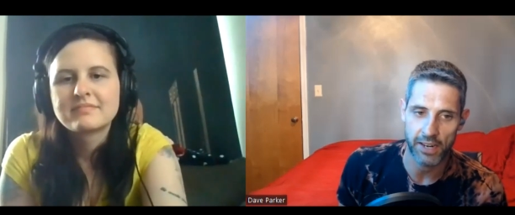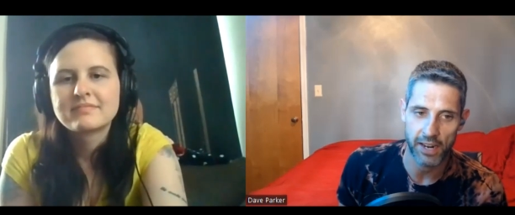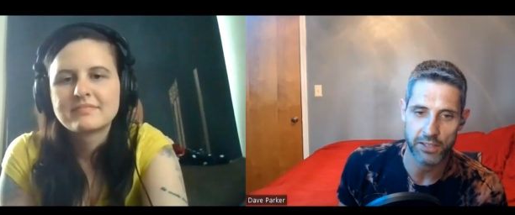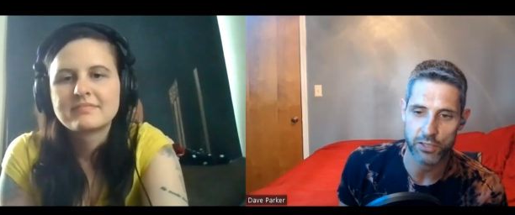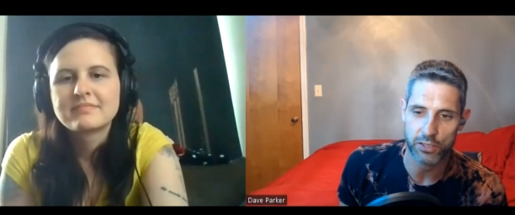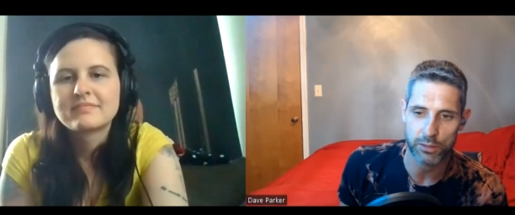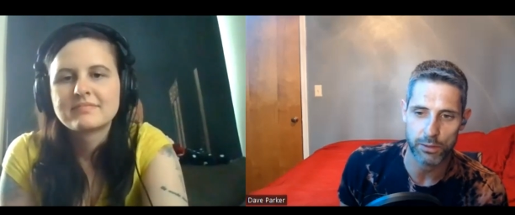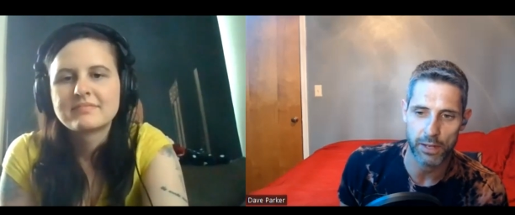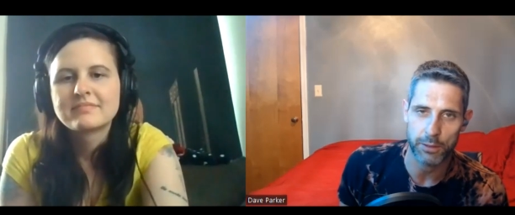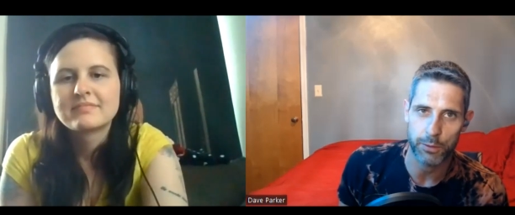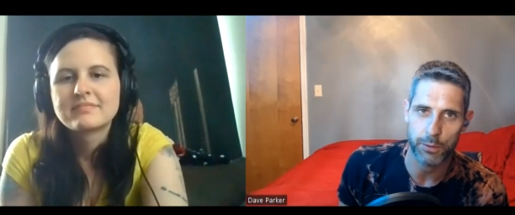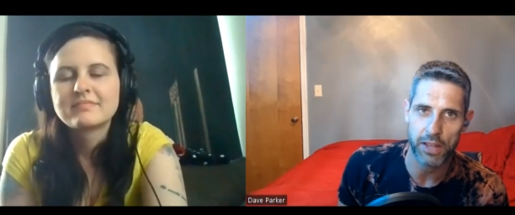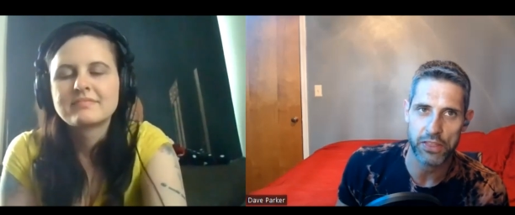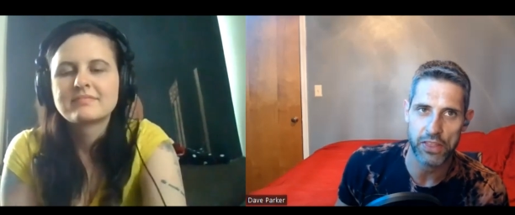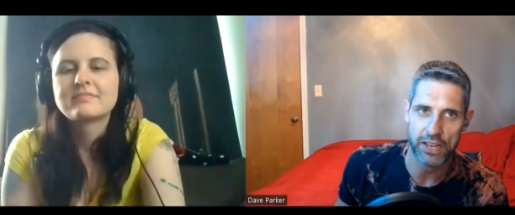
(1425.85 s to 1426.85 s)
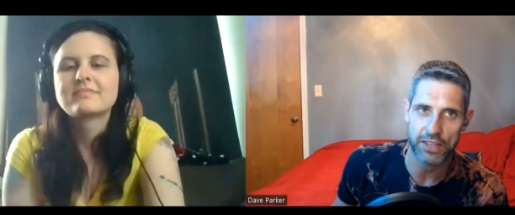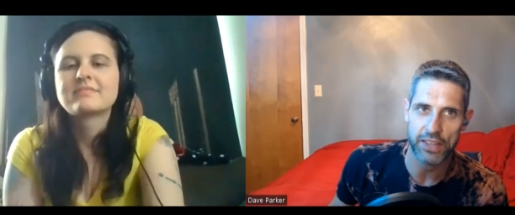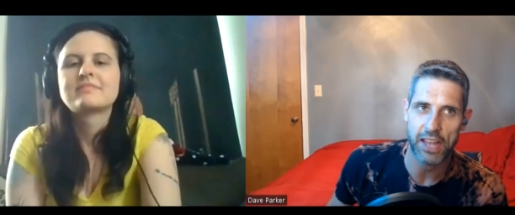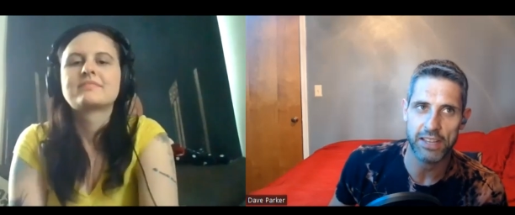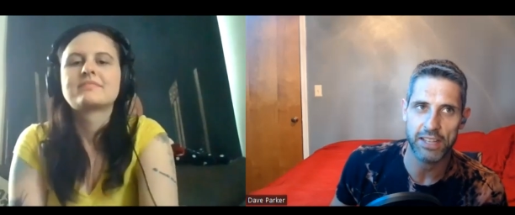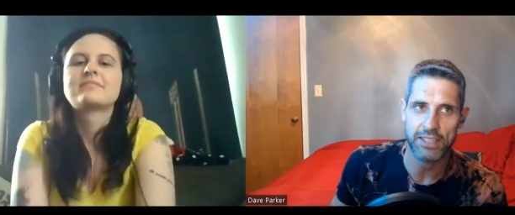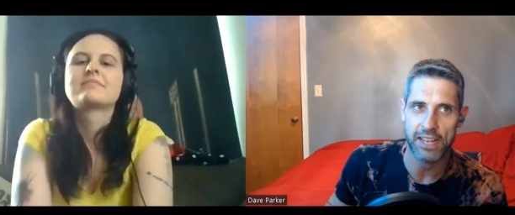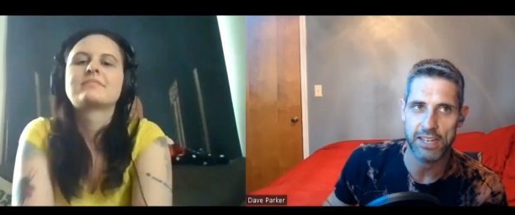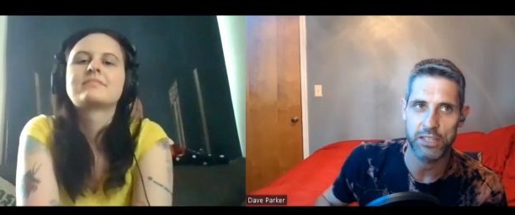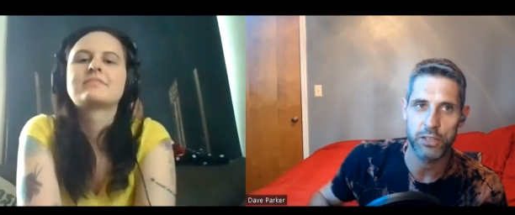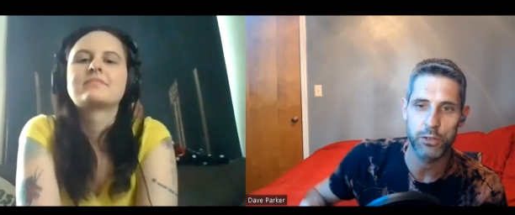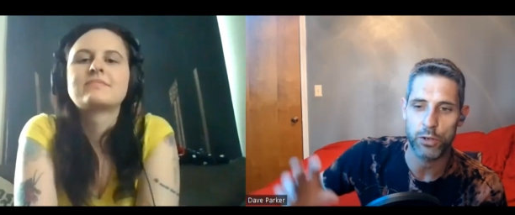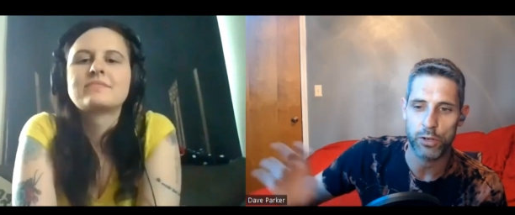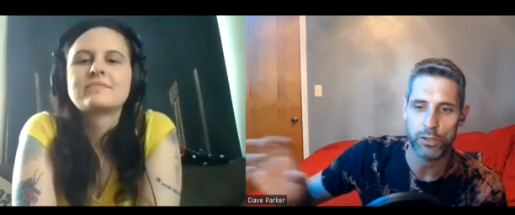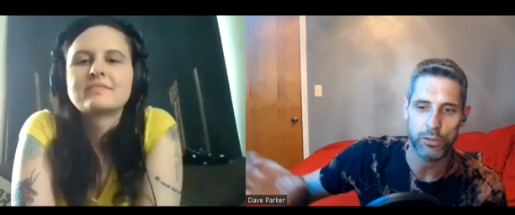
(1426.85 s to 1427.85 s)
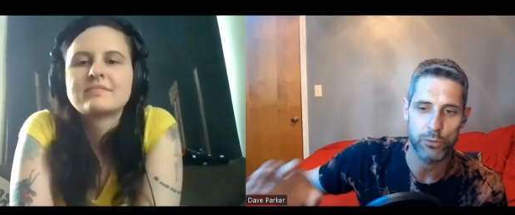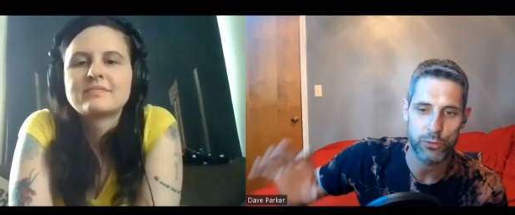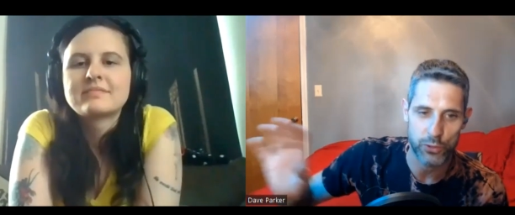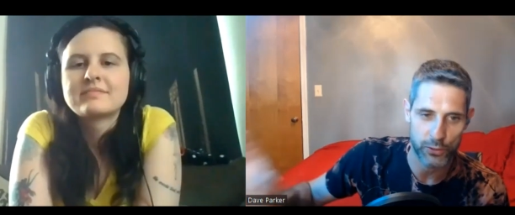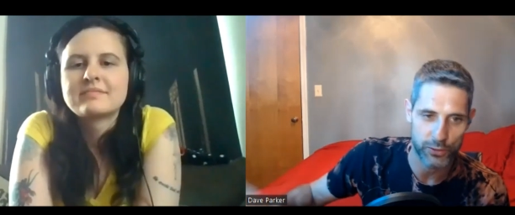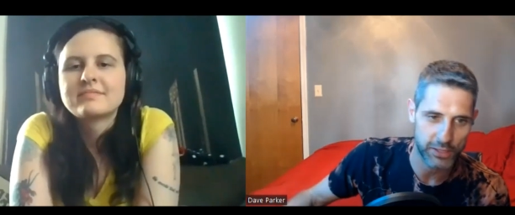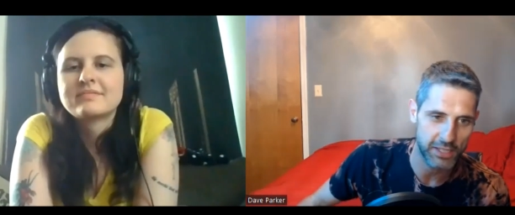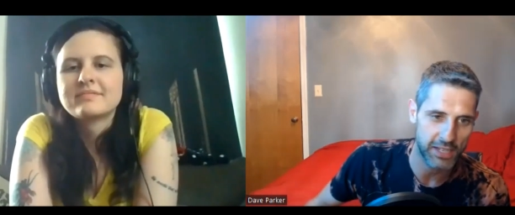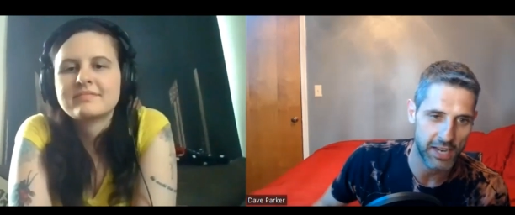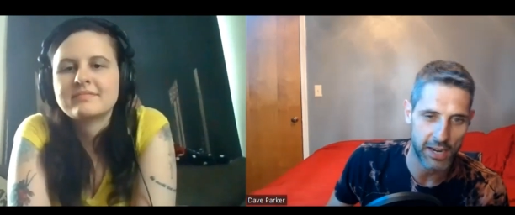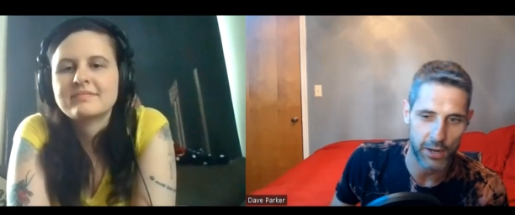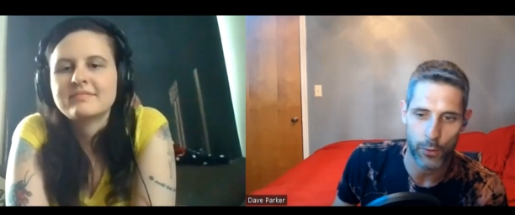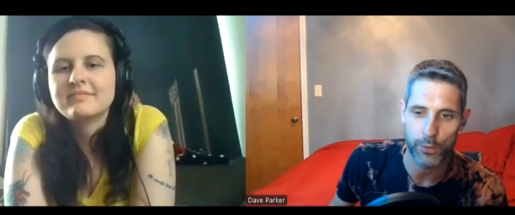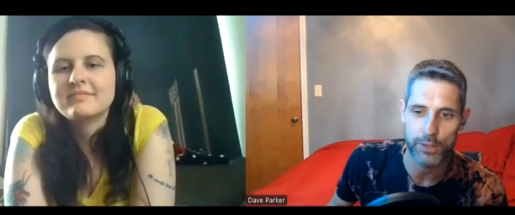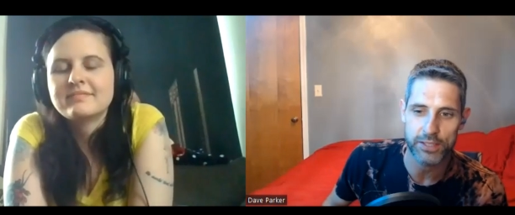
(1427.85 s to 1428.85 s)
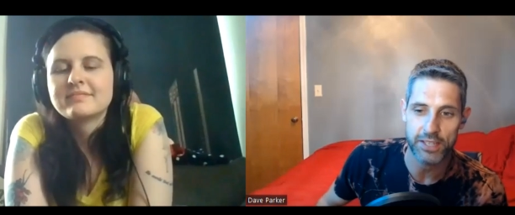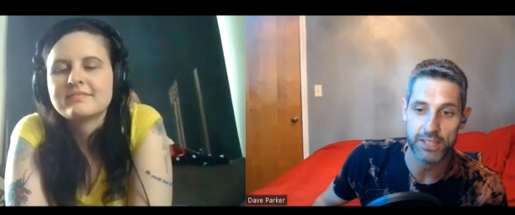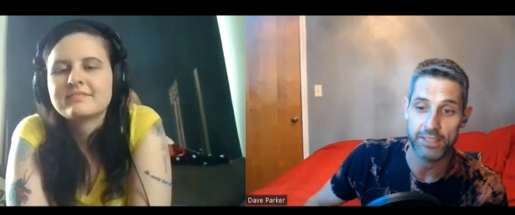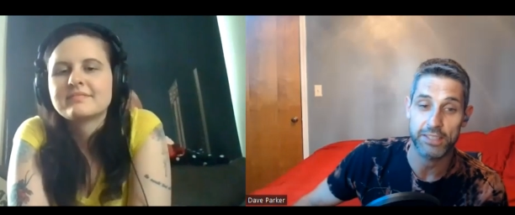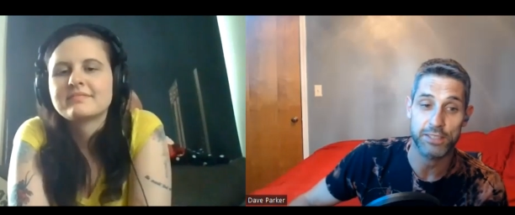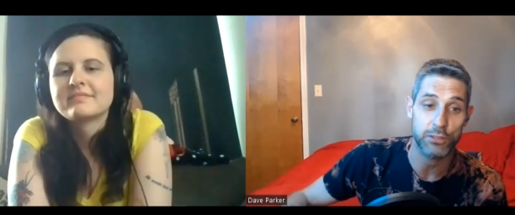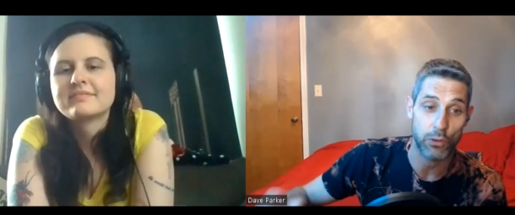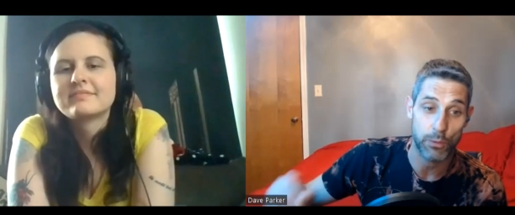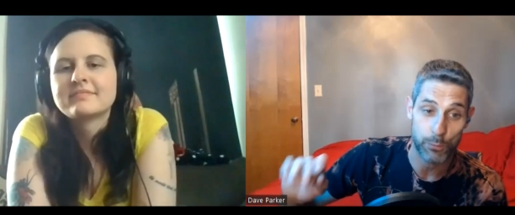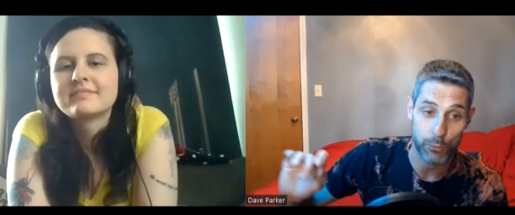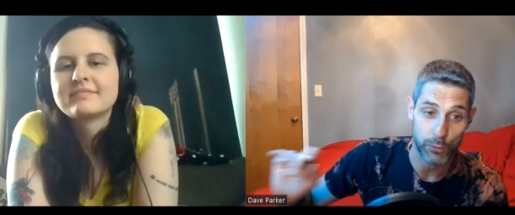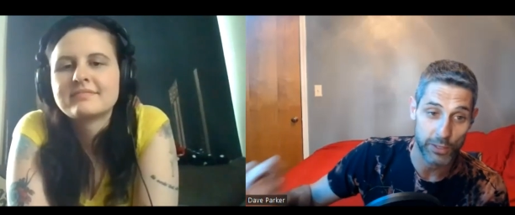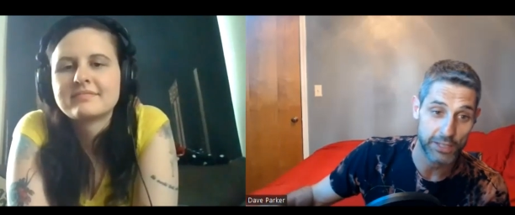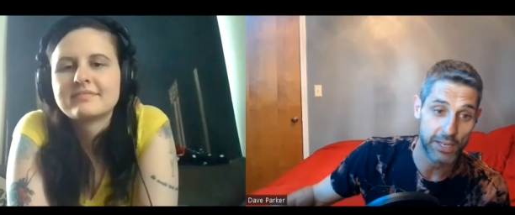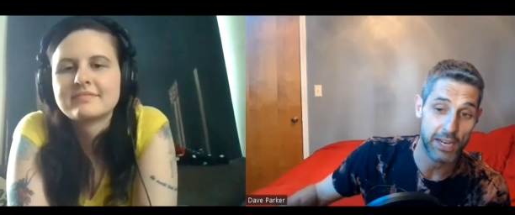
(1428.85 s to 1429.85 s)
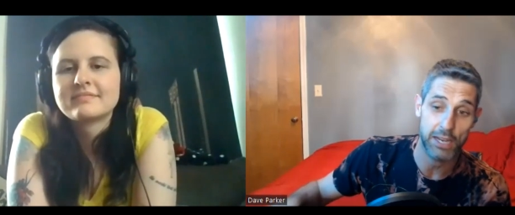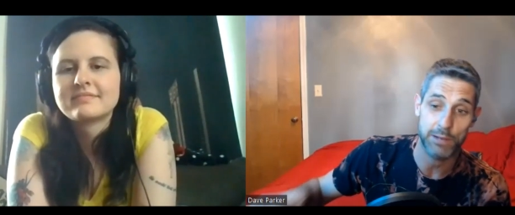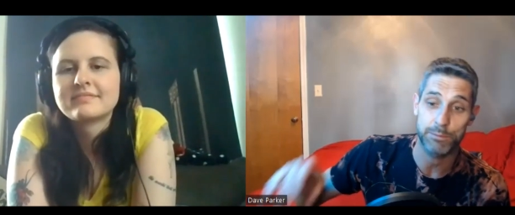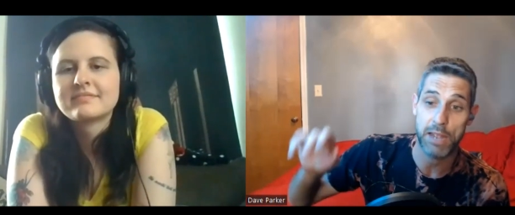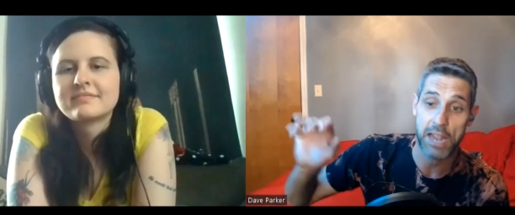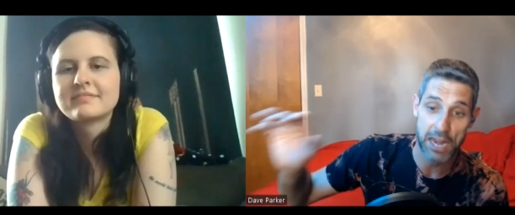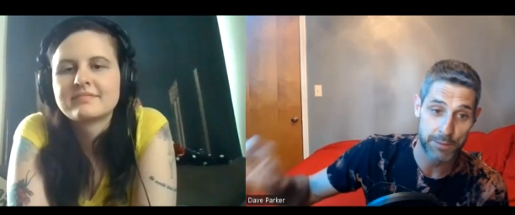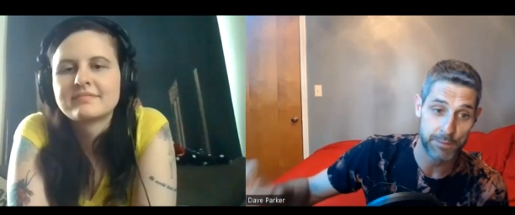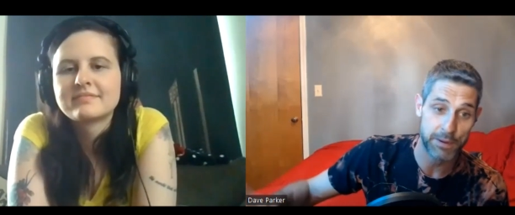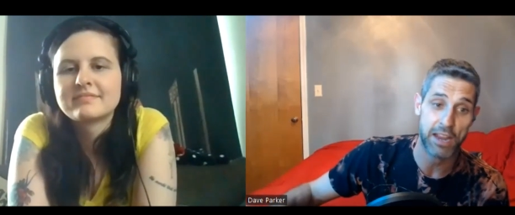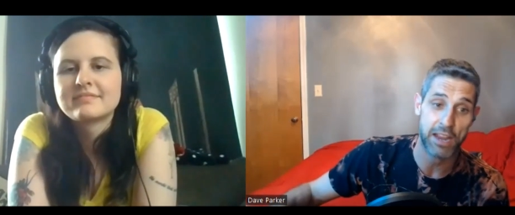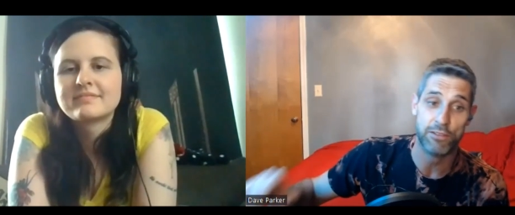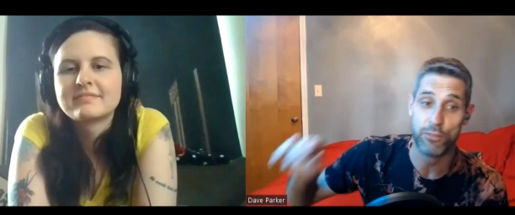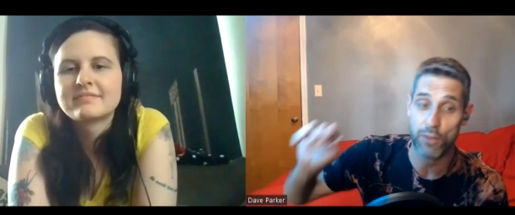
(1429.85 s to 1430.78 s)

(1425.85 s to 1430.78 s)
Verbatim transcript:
Speaker 1: And I just like when I think of that, like that New York, New Jersey, I always think like Sleepaway Camp, Madman,